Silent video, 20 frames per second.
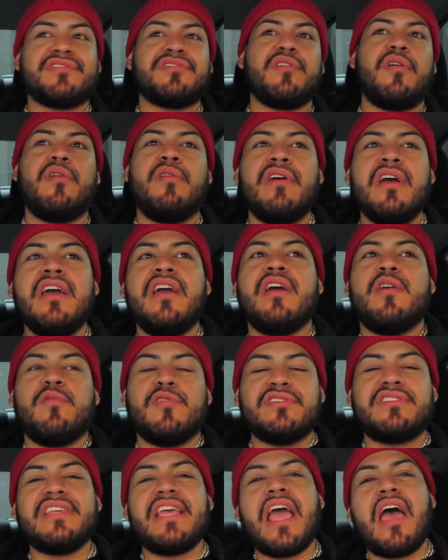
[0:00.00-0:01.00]
So,
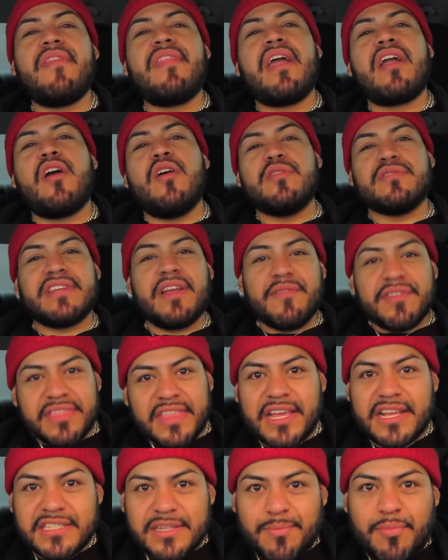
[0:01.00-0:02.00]
we'll see how that goes.
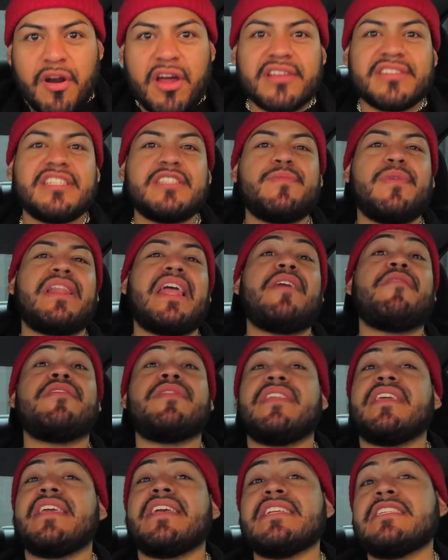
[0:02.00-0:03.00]
Everything is a process, but
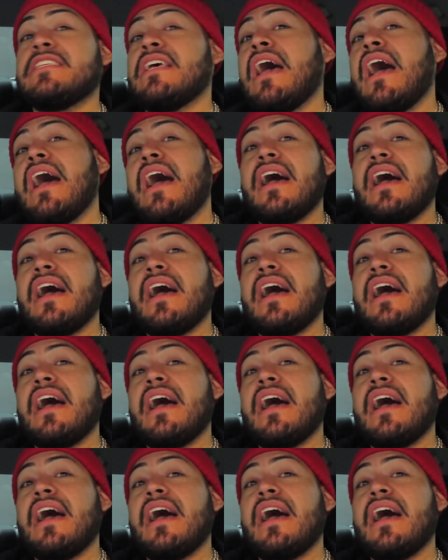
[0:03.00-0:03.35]
everything is